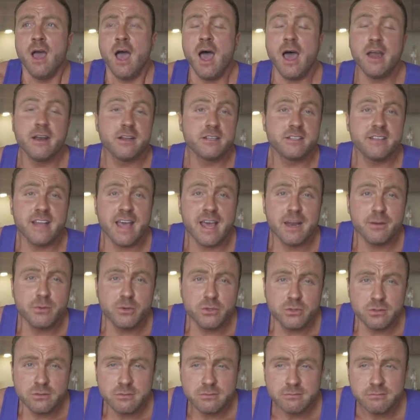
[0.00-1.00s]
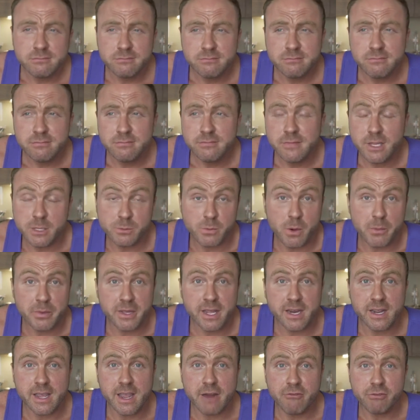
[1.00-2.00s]
Understandable. It's
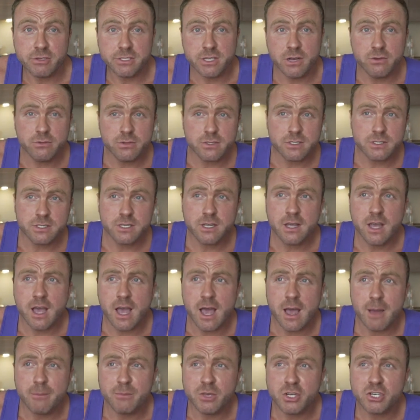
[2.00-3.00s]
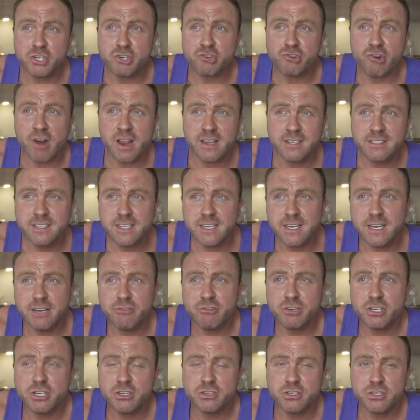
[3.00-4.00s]
probably going to get results. You're drastically
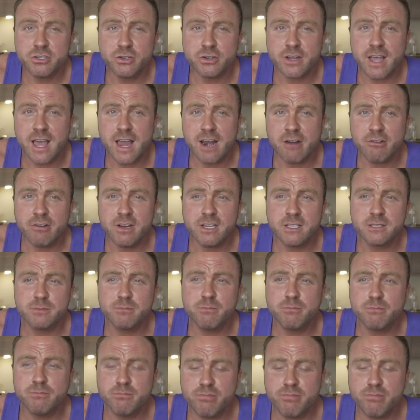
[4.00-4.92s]
reducing your calories.